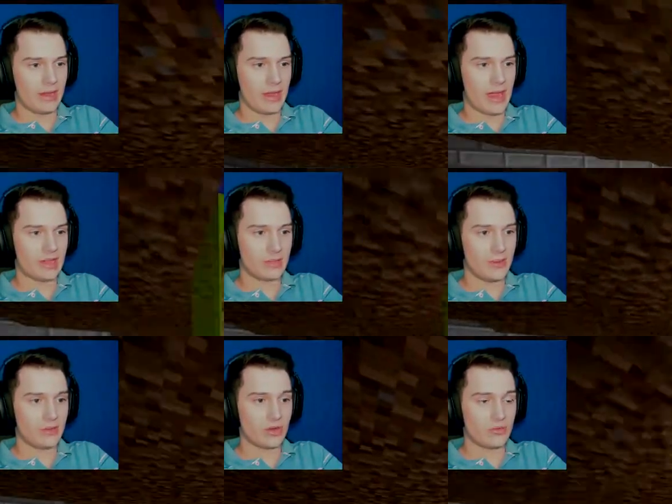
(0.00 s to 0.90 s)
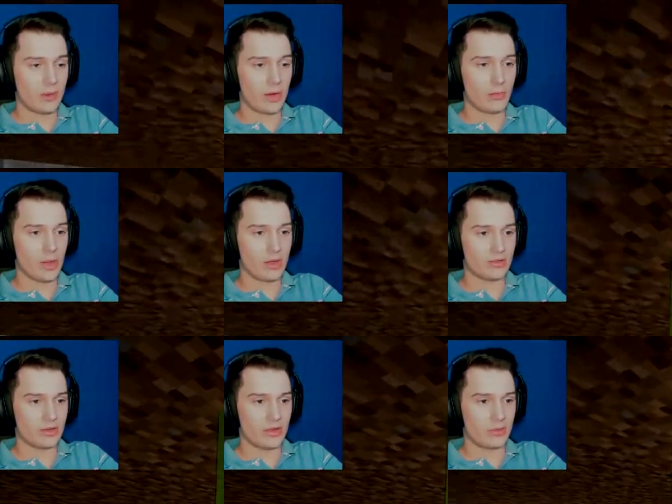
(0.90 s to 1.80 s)
And it has to be a transparent
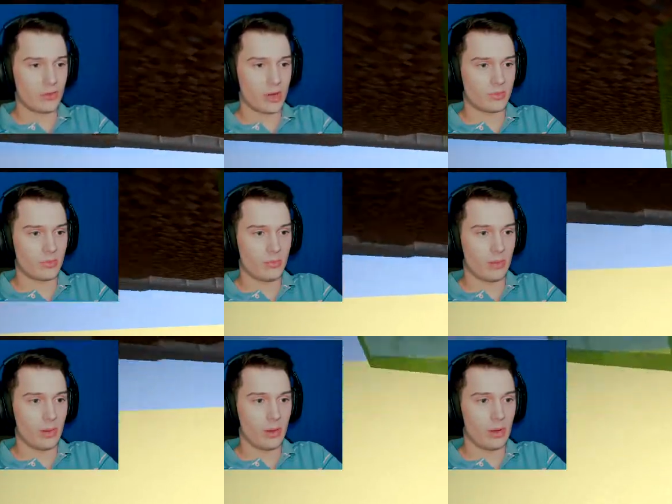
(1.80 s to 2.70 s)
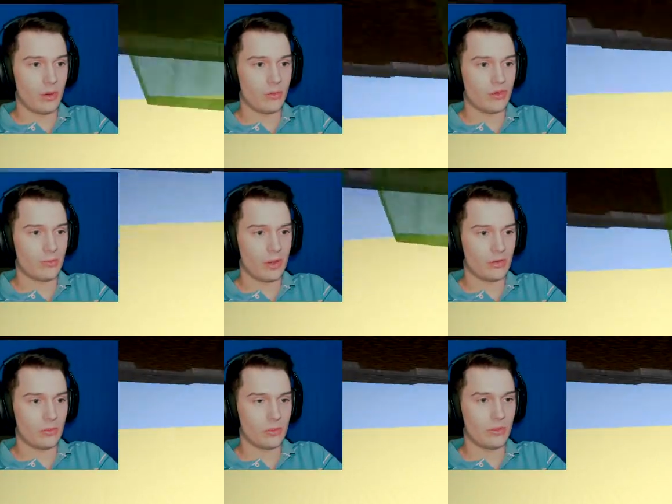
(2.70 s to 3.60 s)
block so that the crops below this
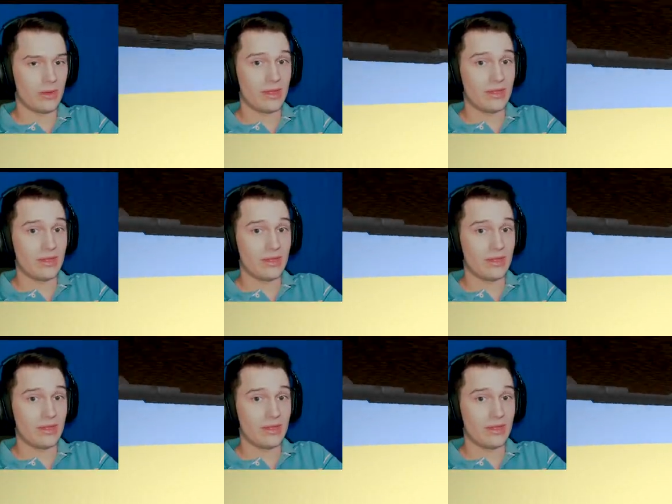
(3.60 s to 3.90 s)
module